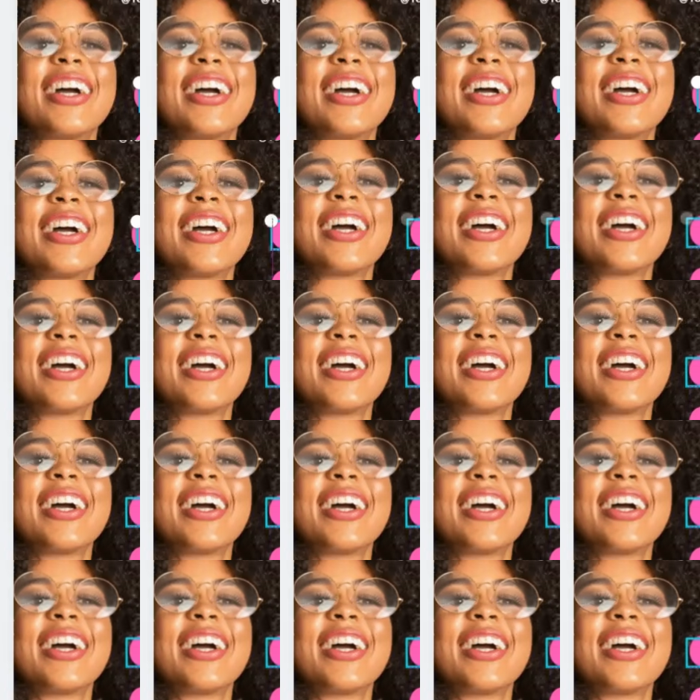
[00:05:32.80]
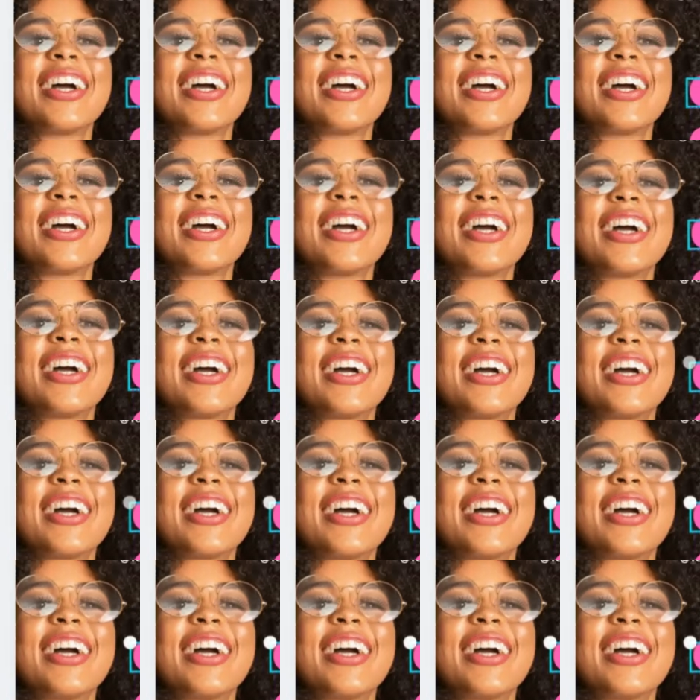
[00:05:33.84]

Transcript: (silence)